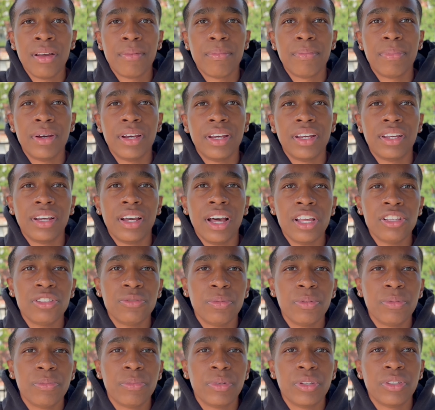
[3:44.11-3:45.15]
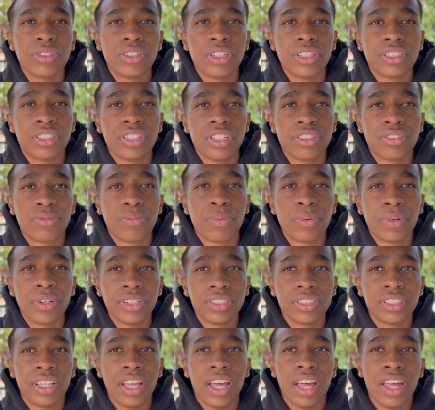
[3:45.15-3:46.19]
But gospel music just
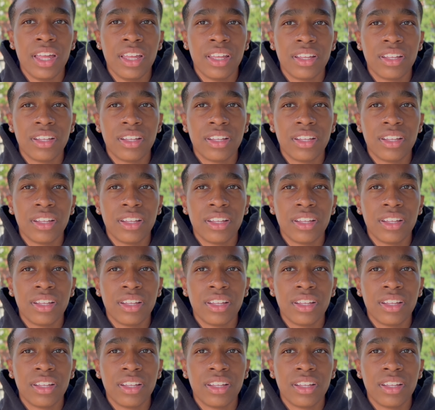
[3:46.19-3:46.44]
brings that